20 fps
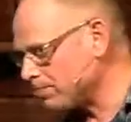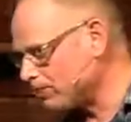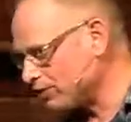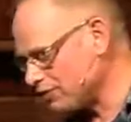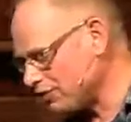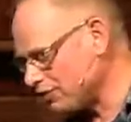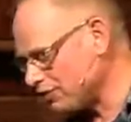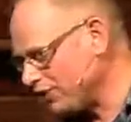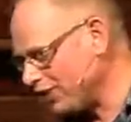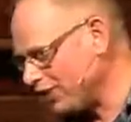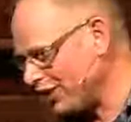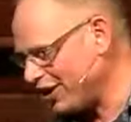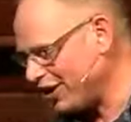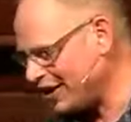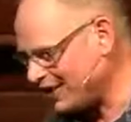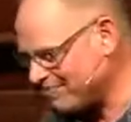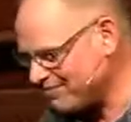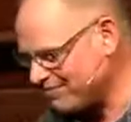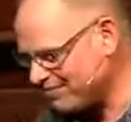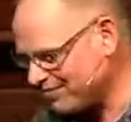to follow
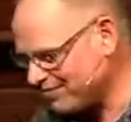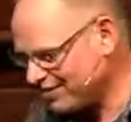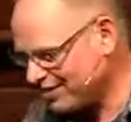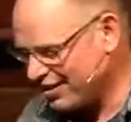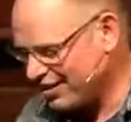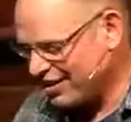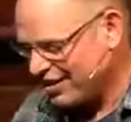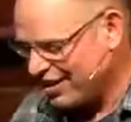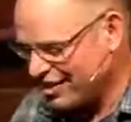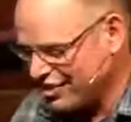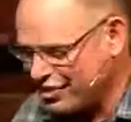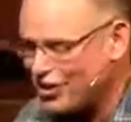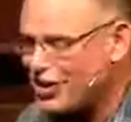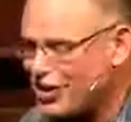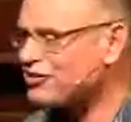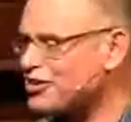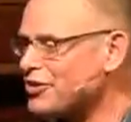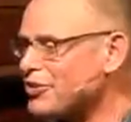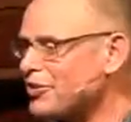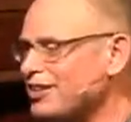him, and not
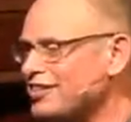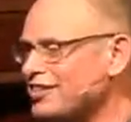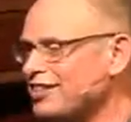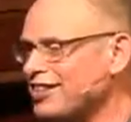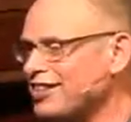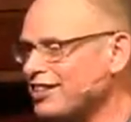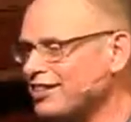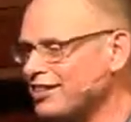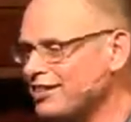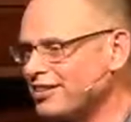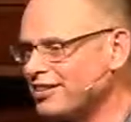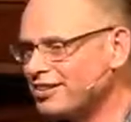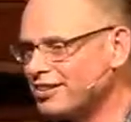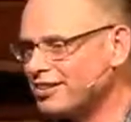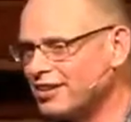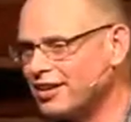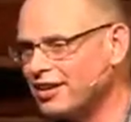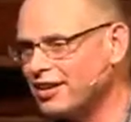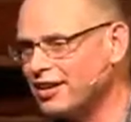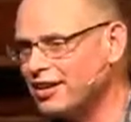everyone did.
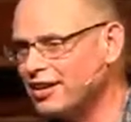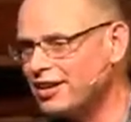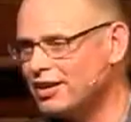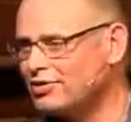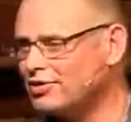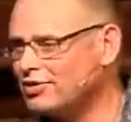And so